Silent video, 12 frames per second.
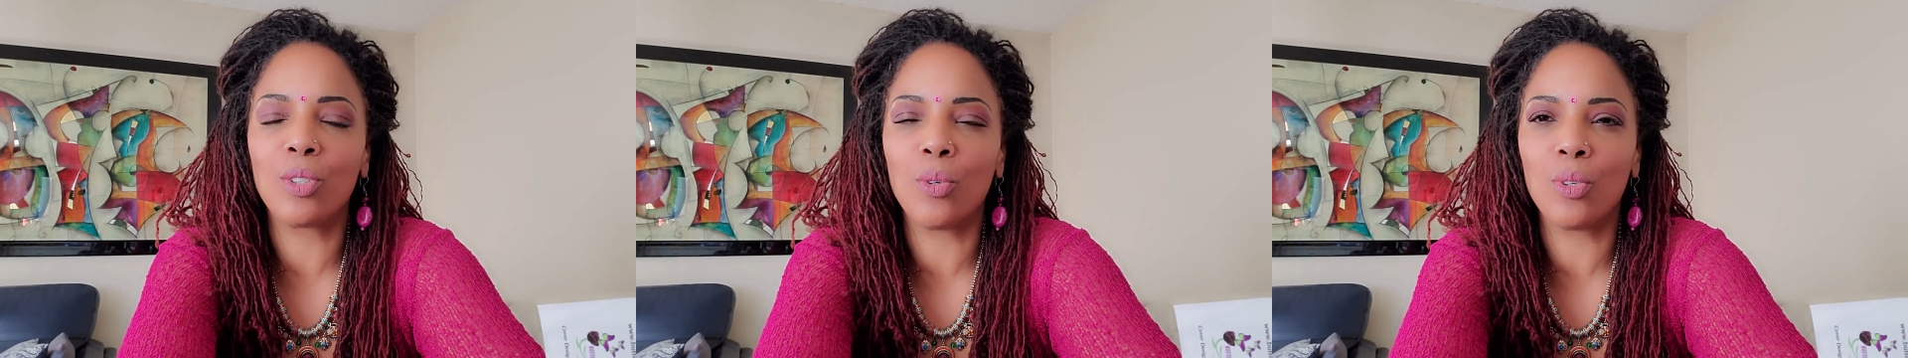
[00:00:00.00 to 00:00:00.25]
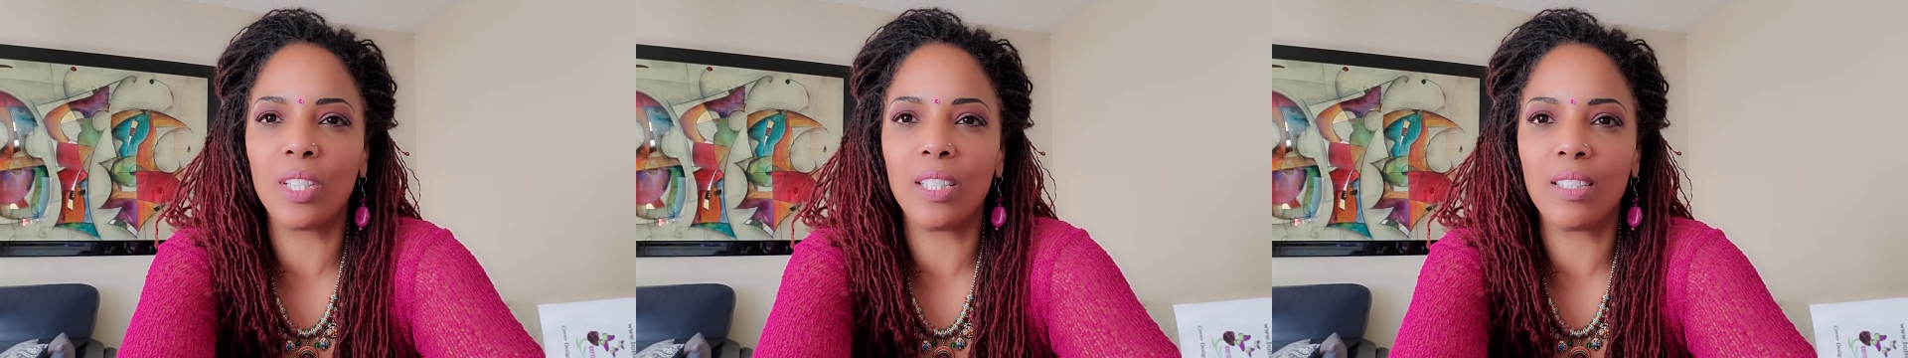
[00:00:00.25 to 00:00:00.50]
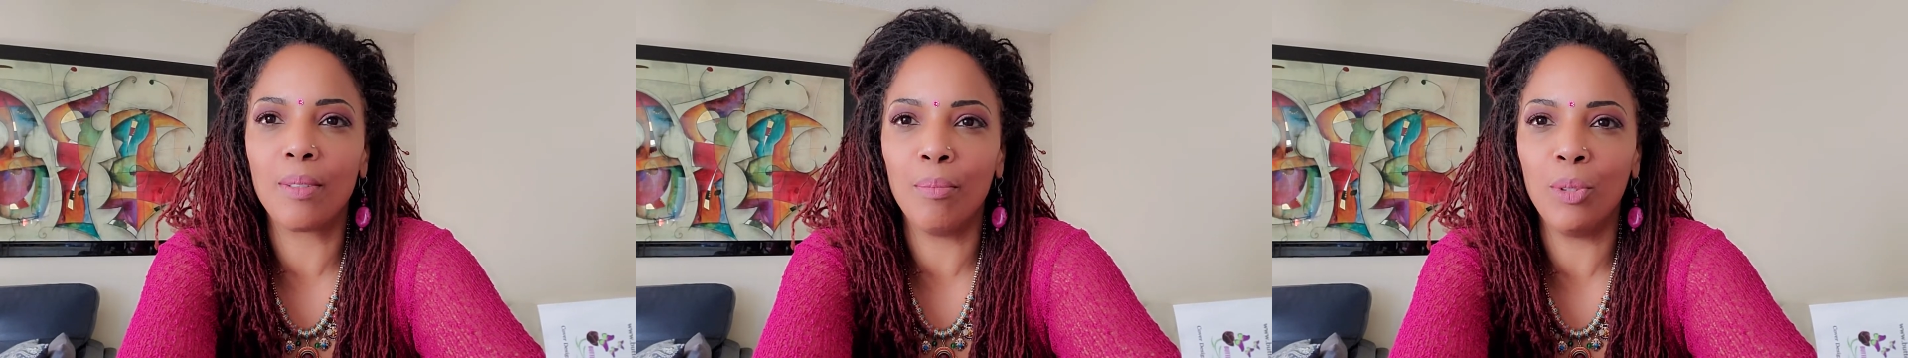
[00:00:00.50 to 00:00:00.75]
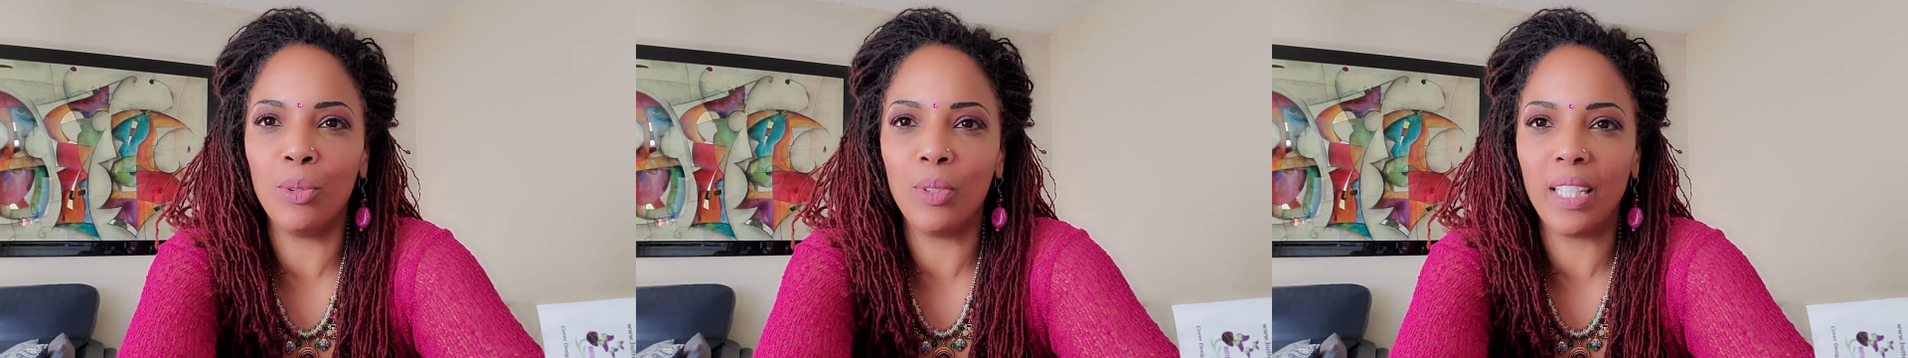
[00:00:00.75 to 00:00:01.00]
gorgeous
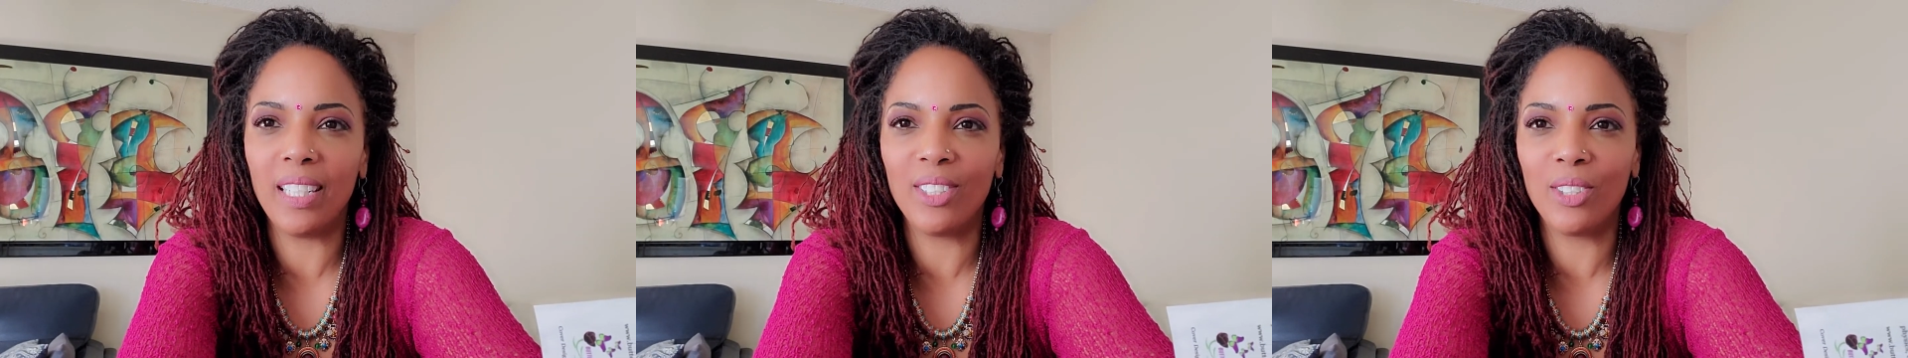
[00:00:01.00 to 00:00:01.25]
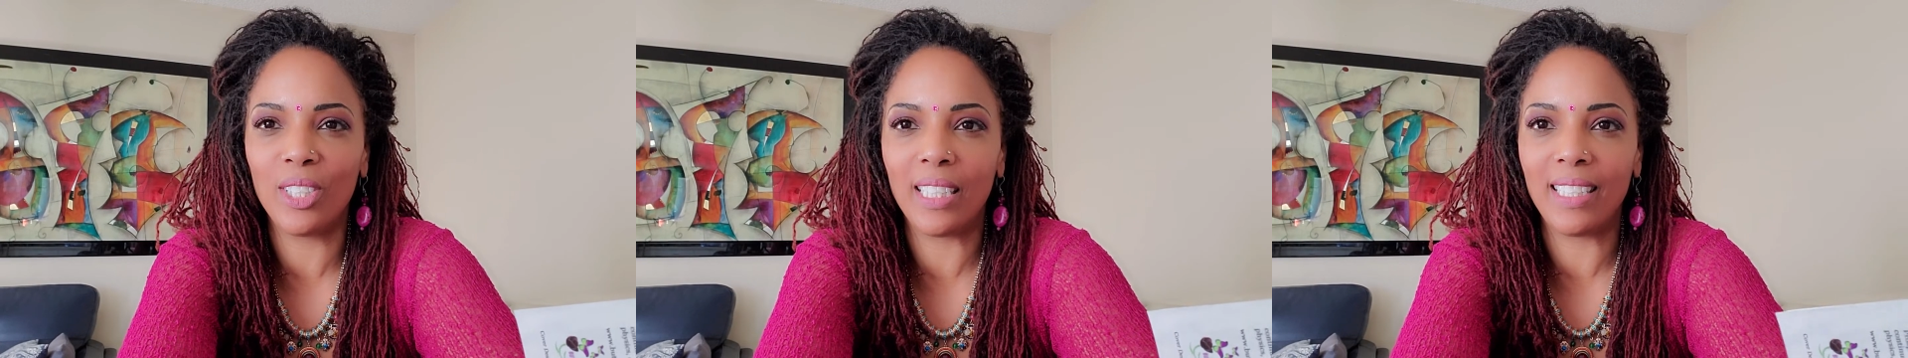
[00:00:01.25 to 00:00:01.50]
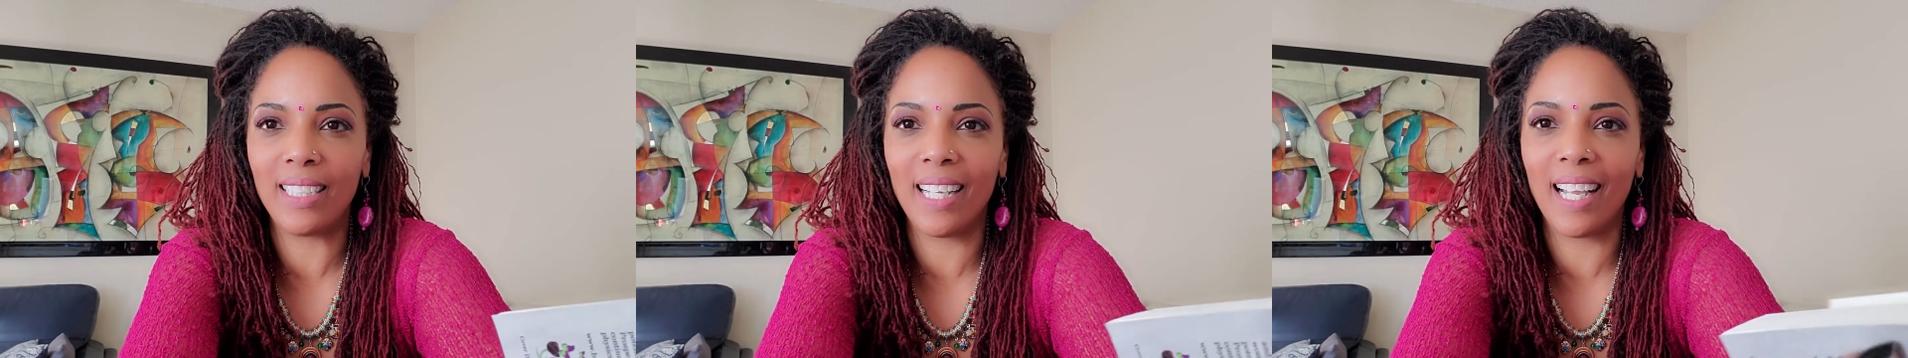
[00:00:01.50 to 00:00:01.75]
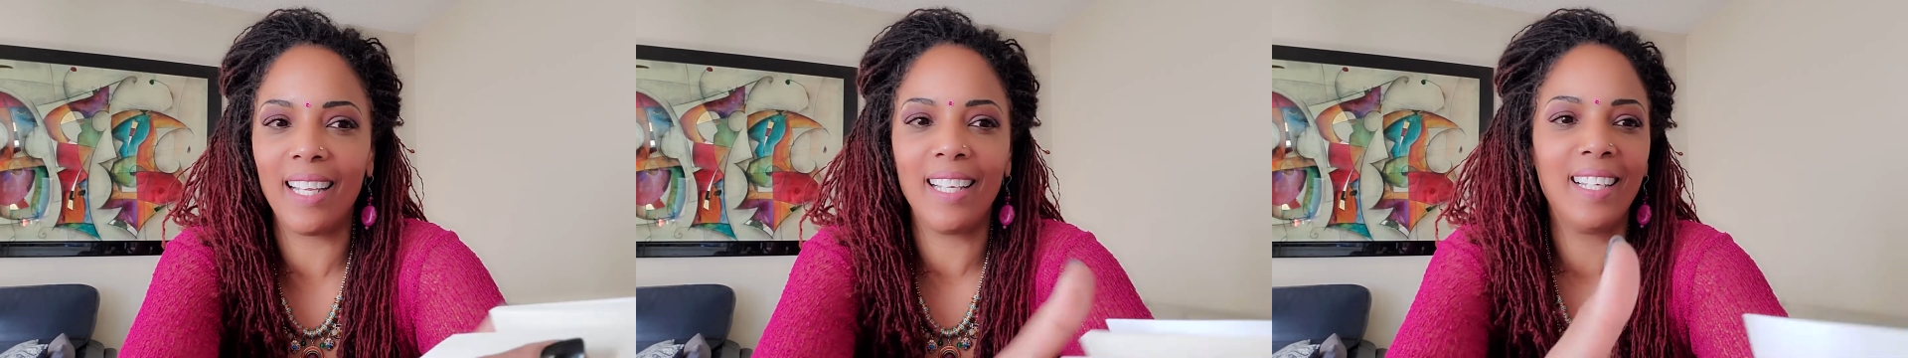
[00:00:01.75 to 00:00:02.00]
moon energy
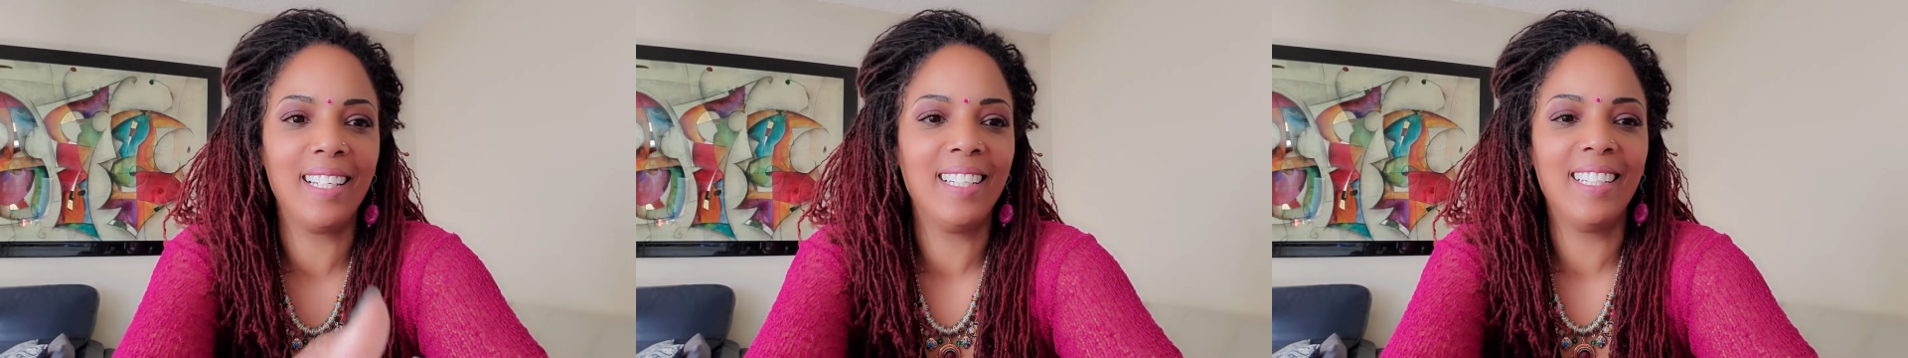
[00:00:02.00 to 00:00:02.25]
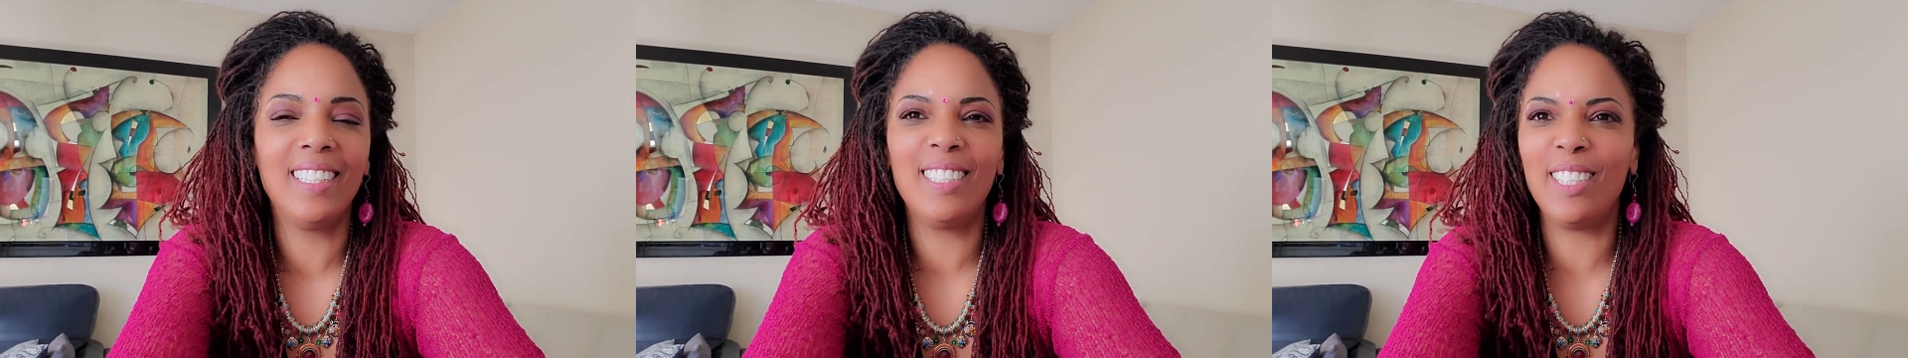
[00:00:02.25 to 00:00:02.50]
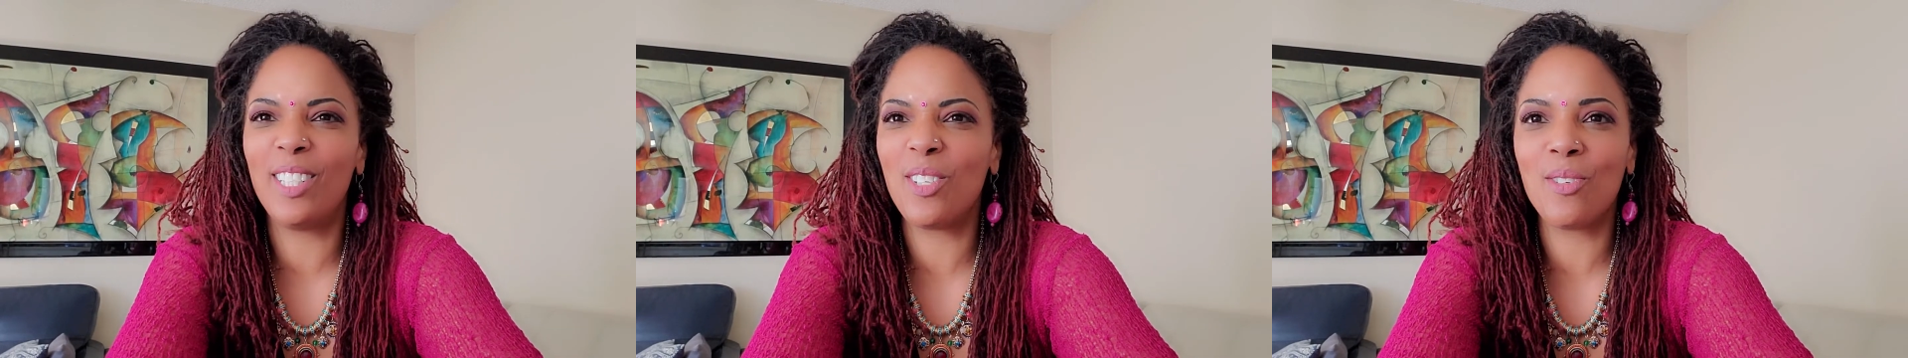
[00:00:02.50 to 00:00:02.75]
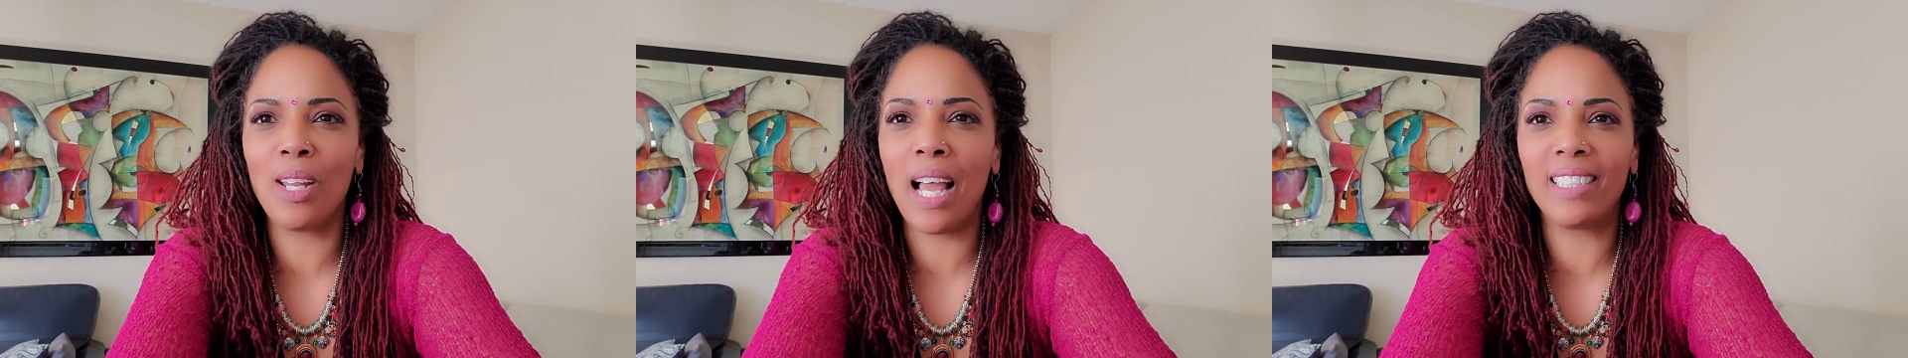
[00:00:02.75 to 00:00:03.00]
today. Sending
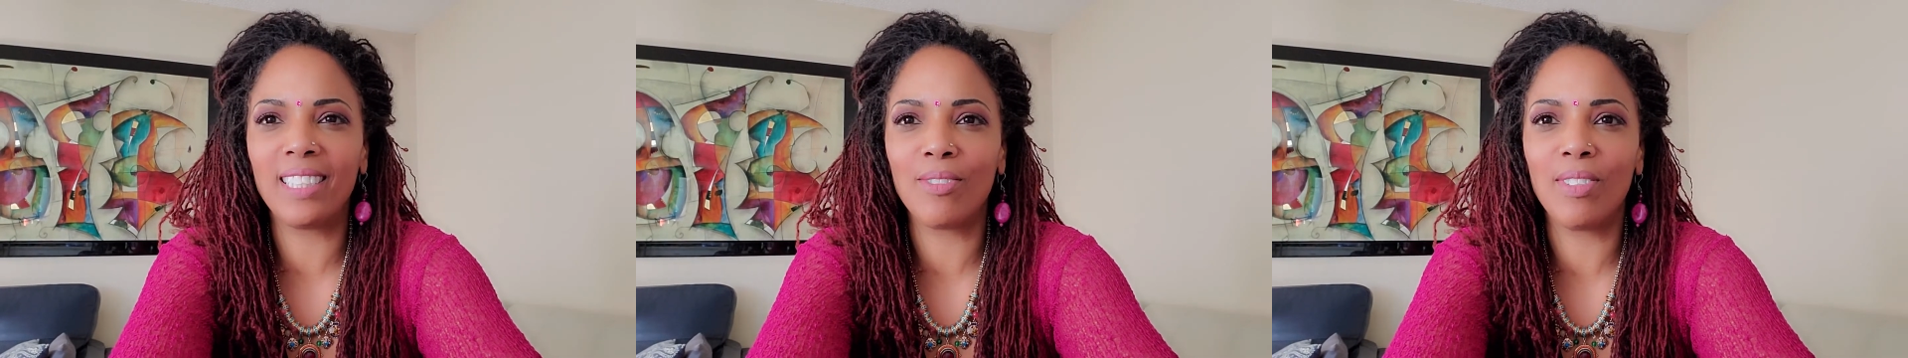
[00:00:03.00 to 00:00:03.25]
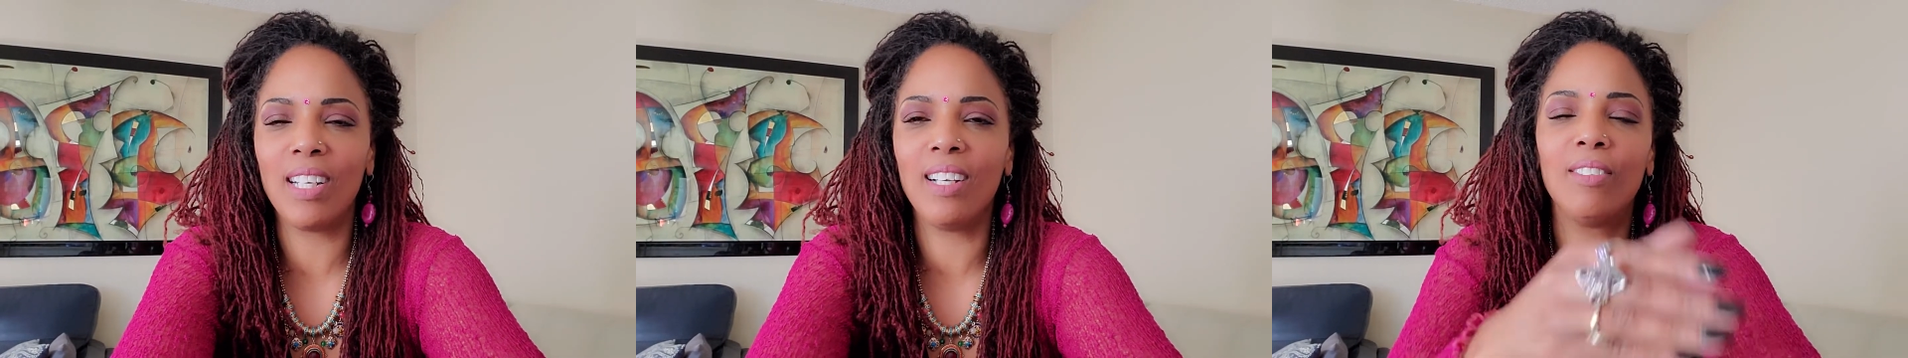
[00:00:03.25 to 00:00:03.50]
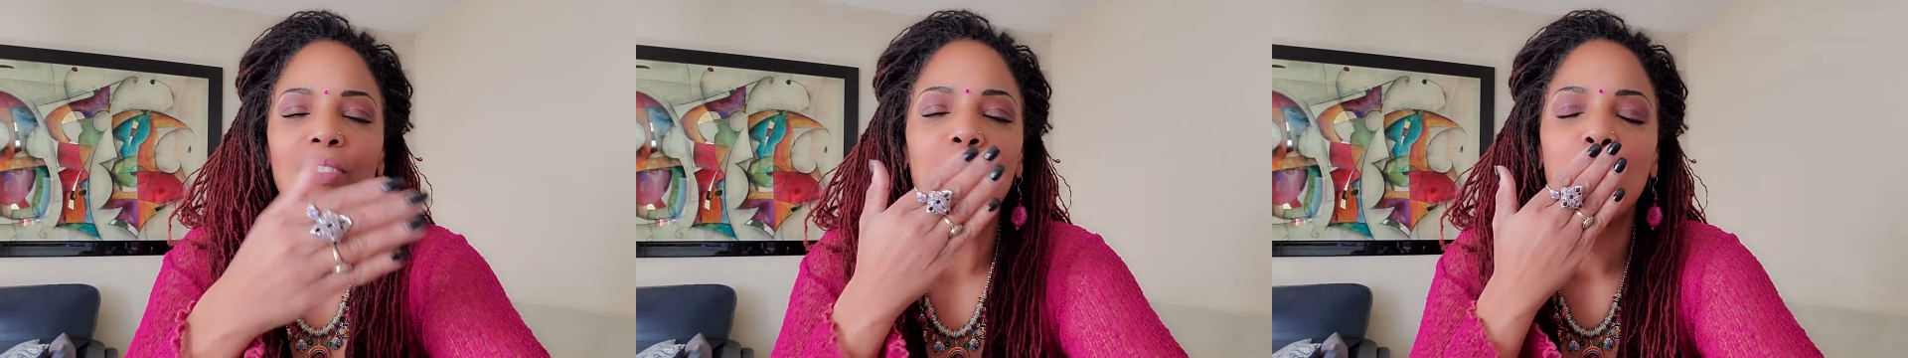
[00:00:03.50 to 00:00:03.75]
you lots of love.